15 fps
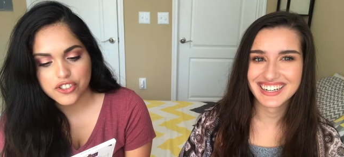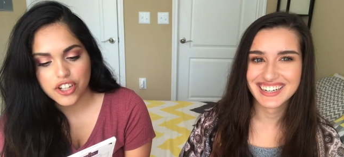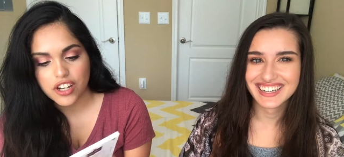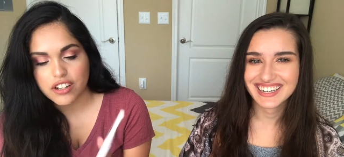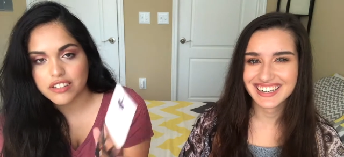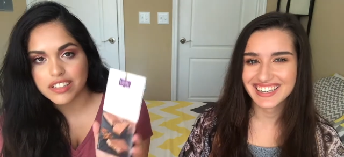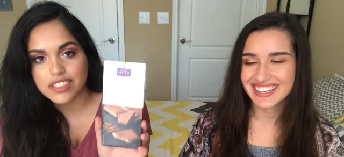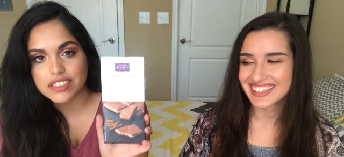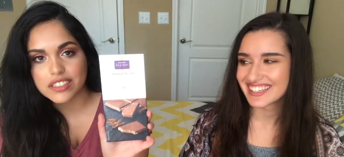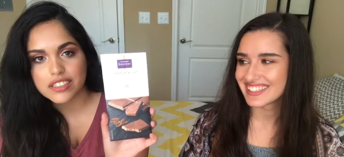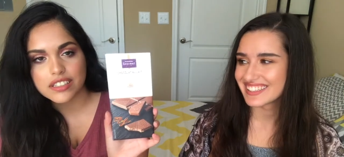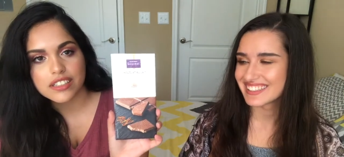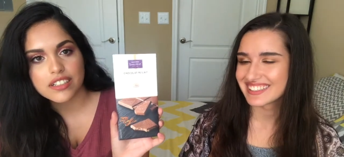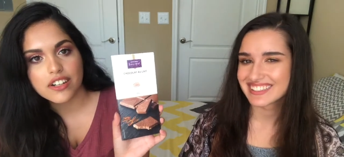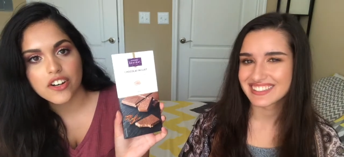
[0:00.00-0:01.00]
Speaker 1: chocolate
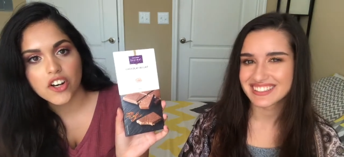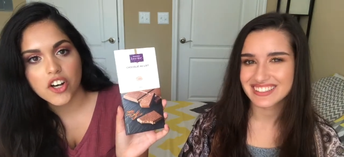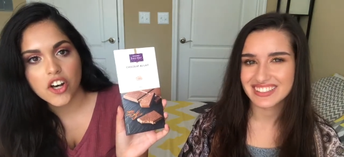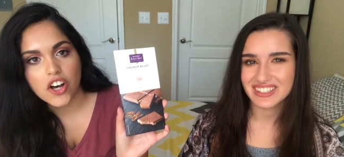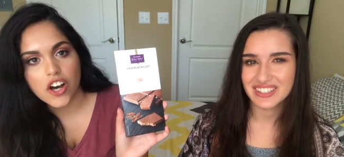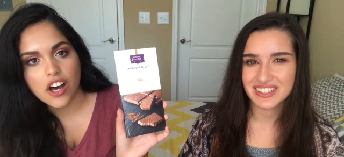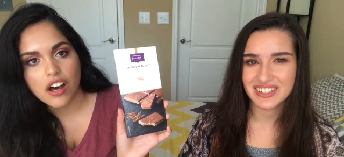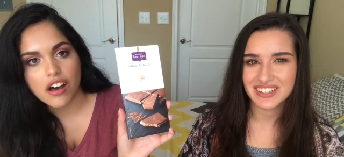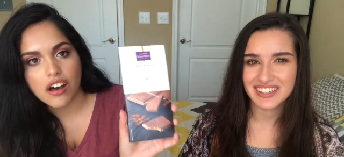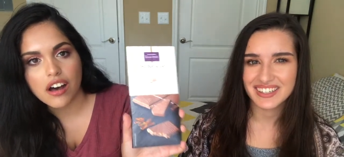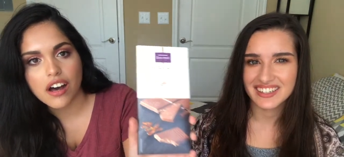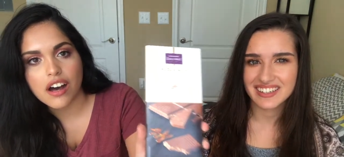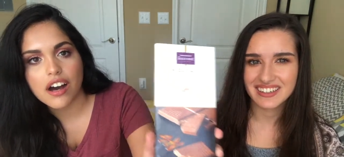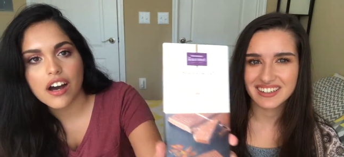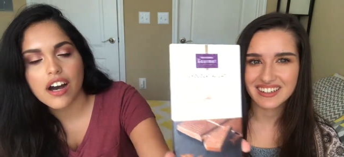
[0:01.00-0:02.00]

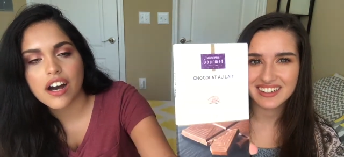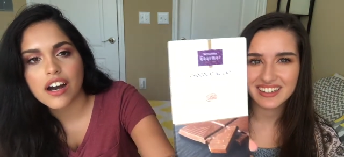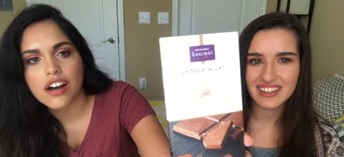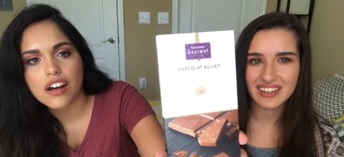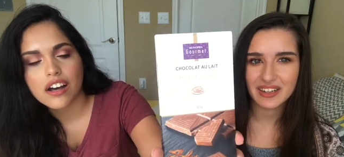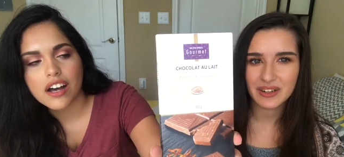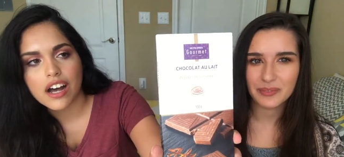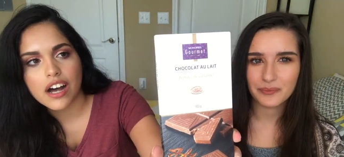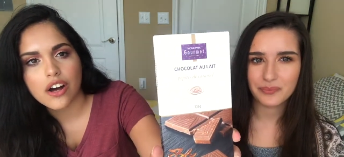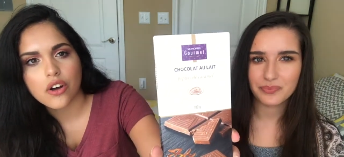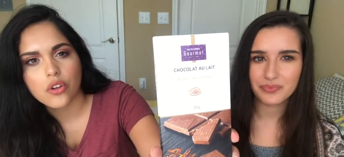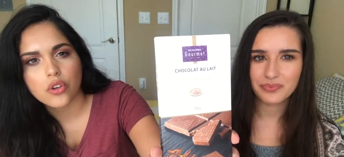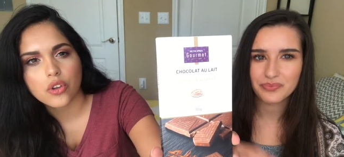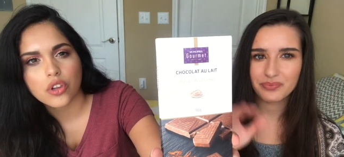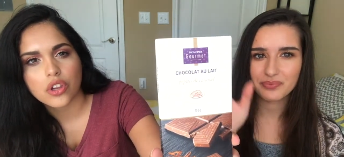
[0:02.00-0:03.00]
uh,
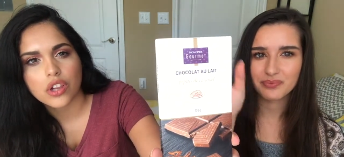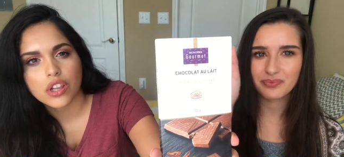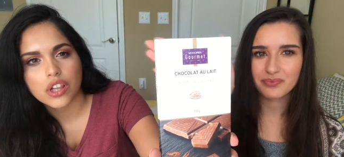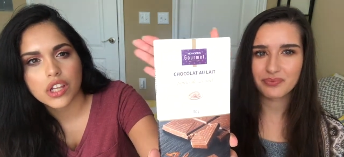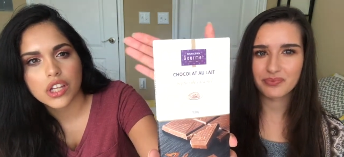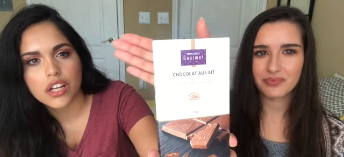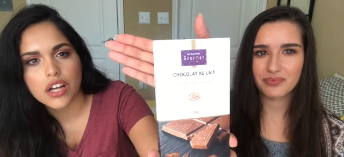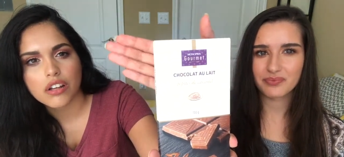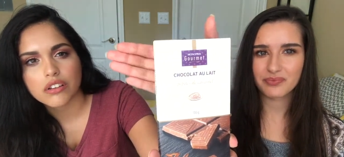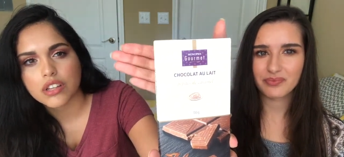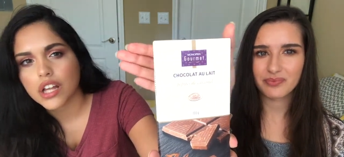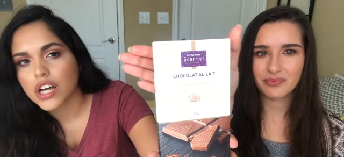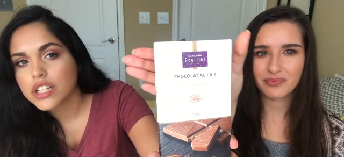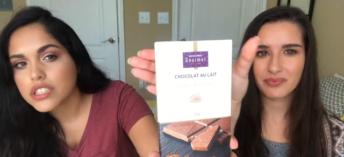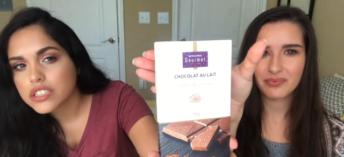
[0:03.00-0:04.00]
al a
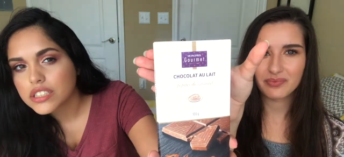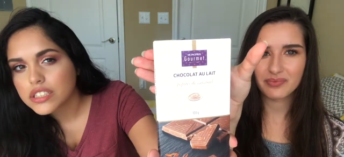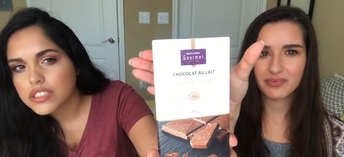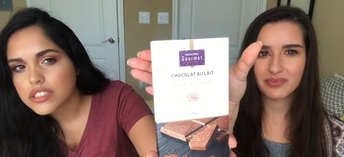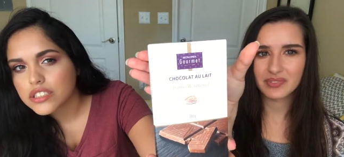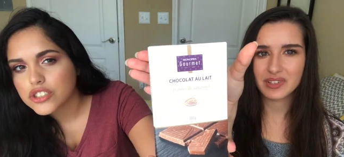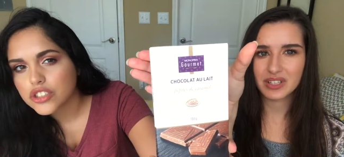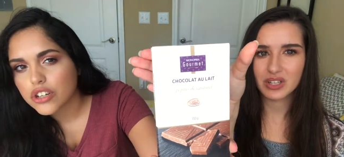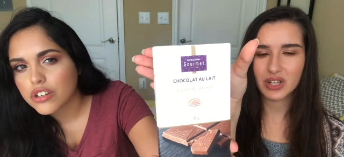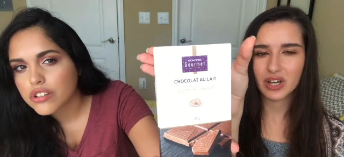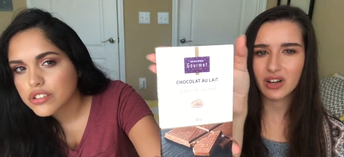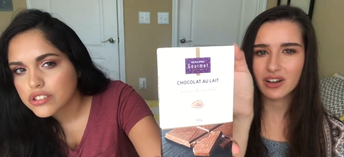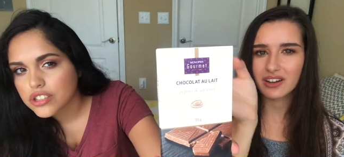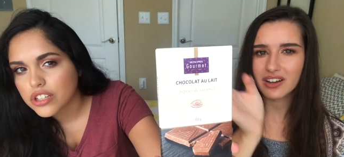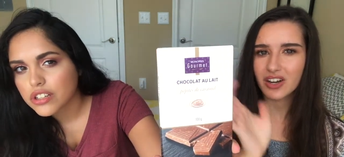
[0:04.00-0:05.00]
lot, Choc
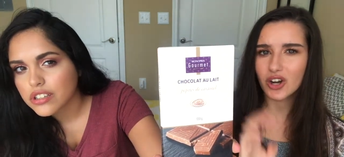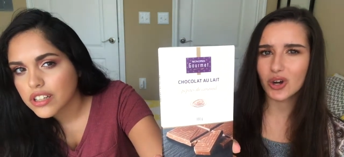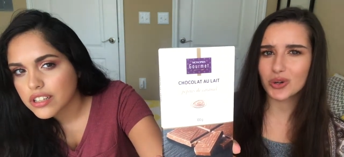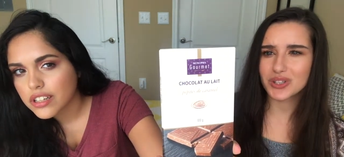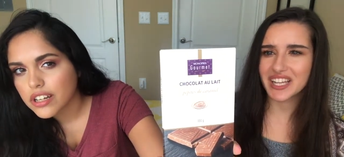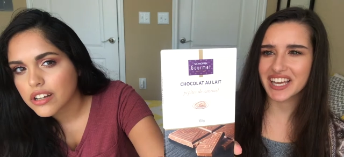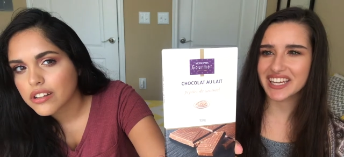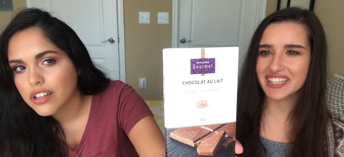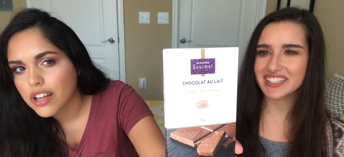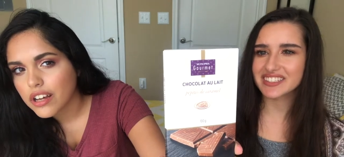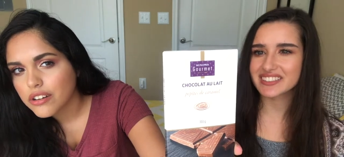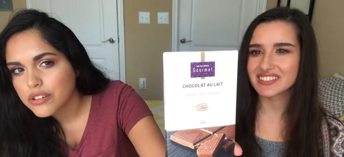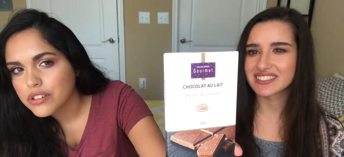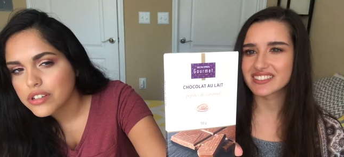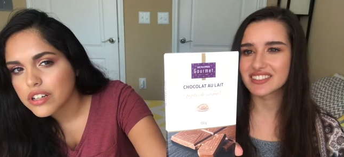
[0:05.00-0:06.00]
chocolate, oh,
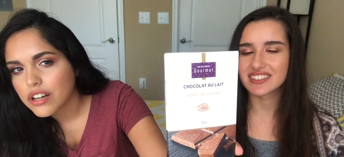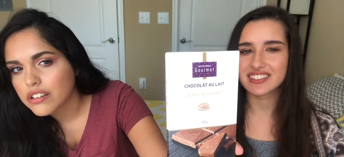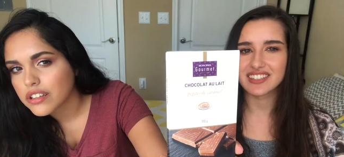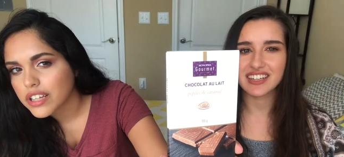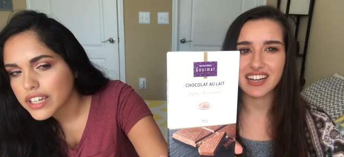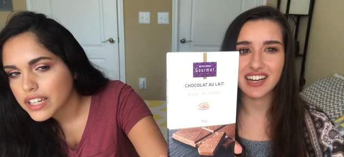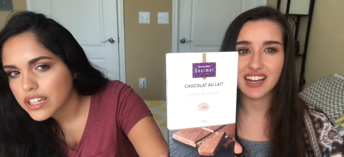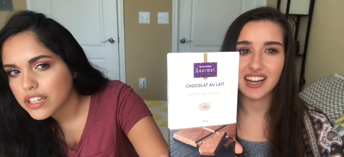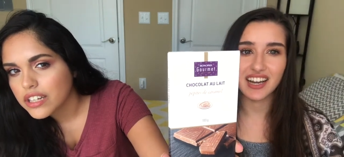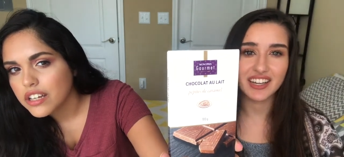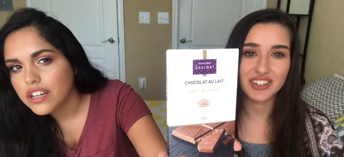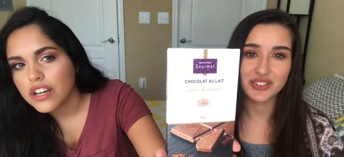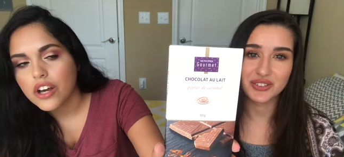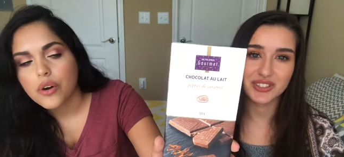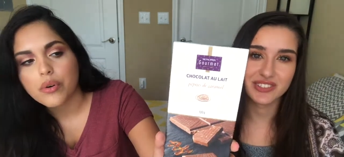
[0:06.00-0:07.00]
allow,
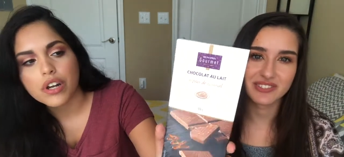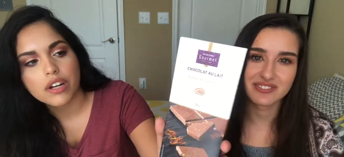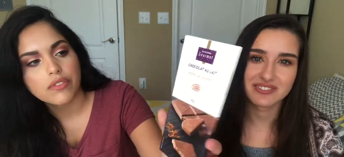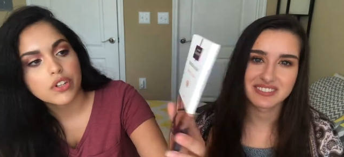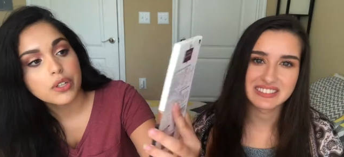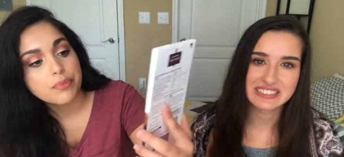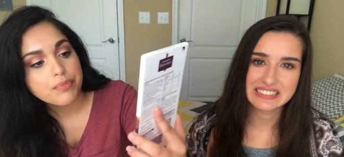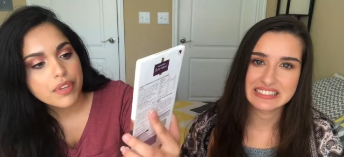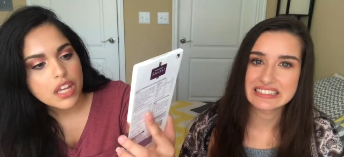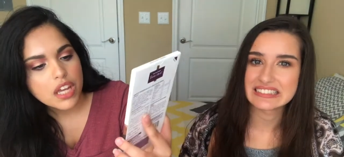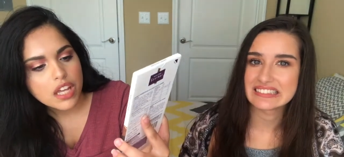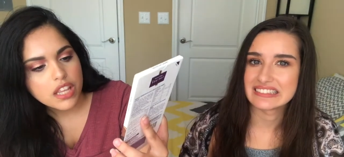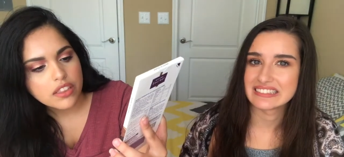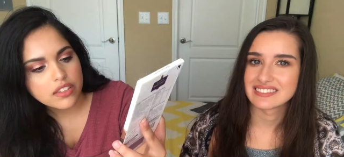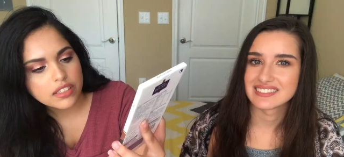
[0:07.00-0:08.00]
whatever.
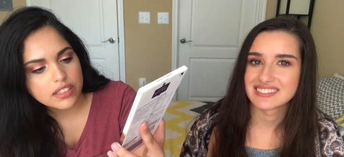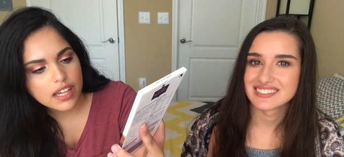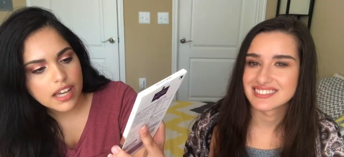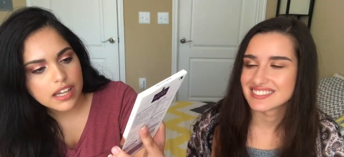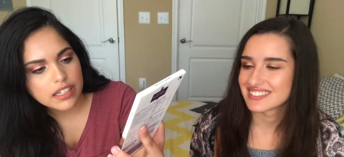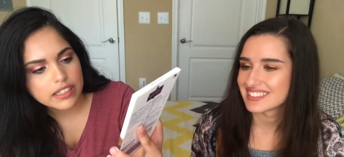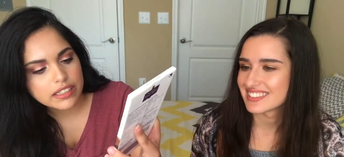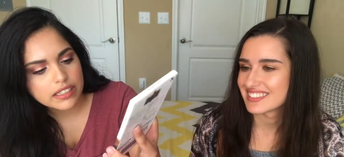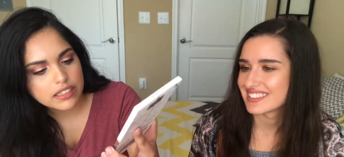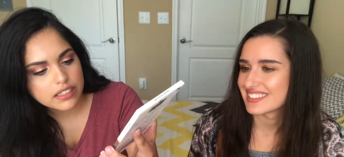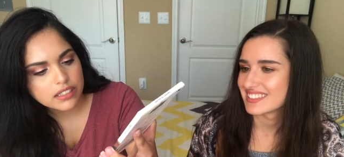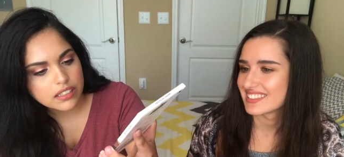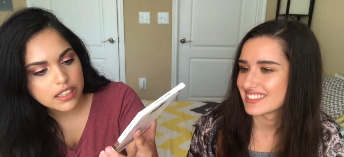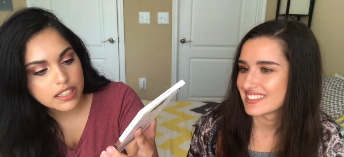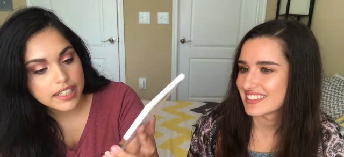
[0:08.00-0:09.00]
This has
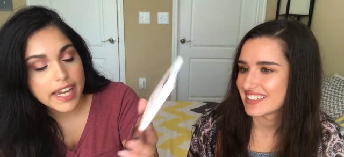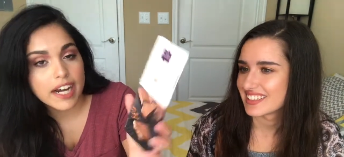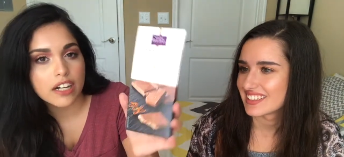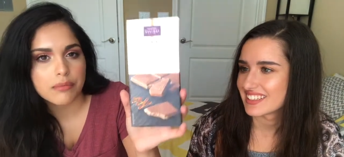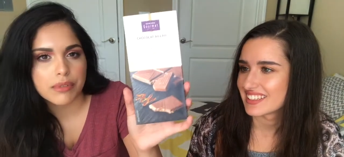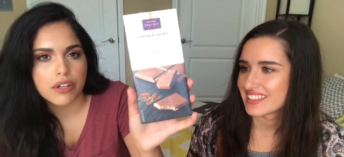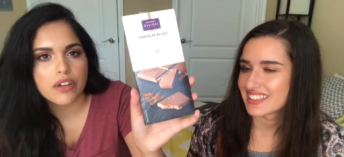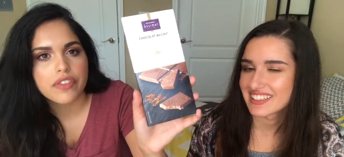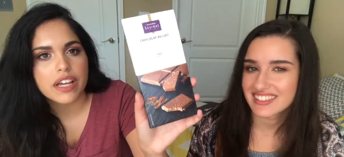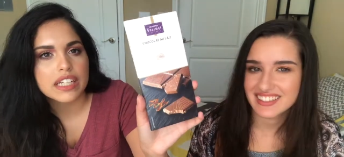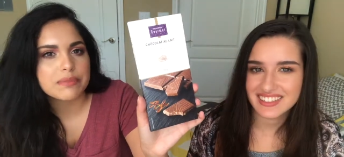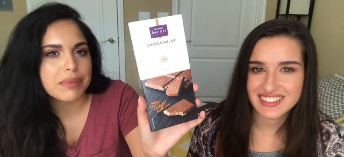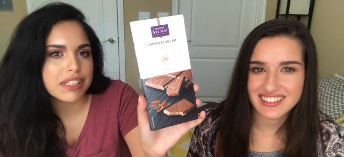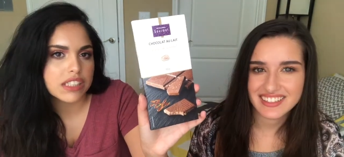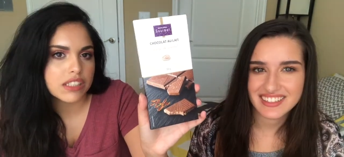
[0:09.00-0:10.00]
caramel. I think it
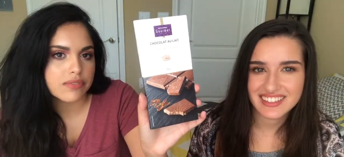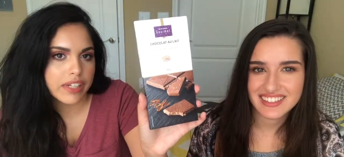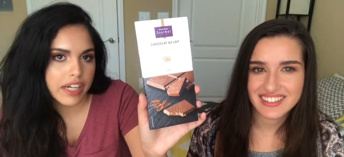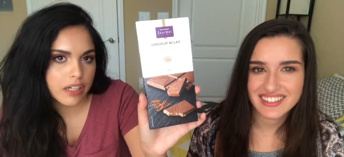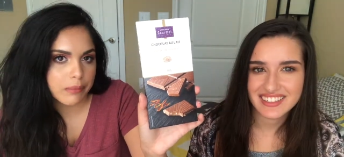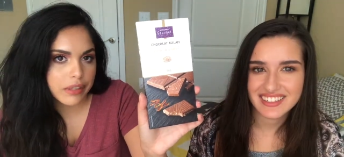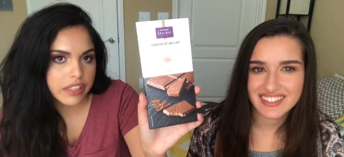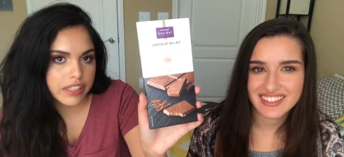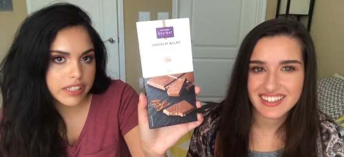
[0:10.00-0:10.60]
has pieces of caramel